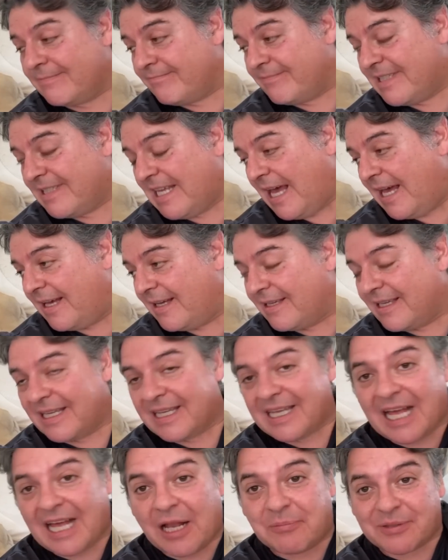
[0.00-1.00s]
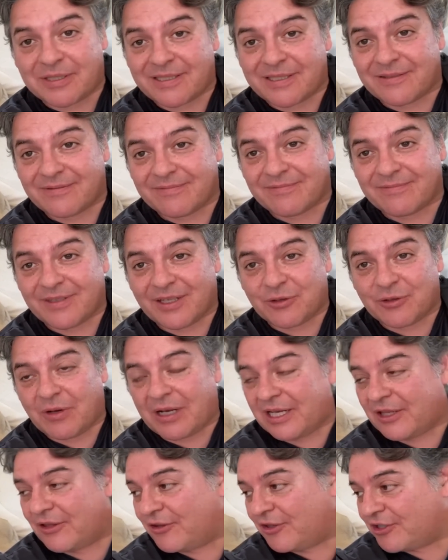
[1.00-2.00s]
yeah, it helps. It
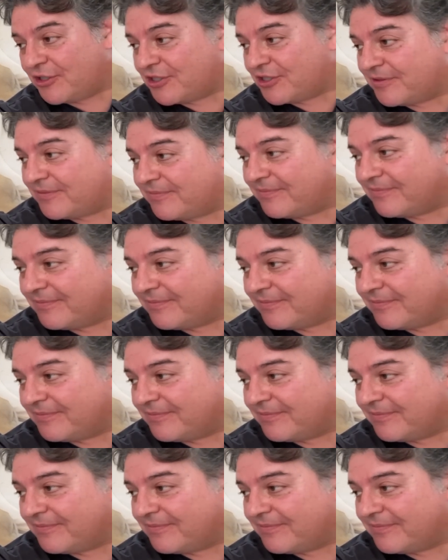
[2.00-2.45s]
really does.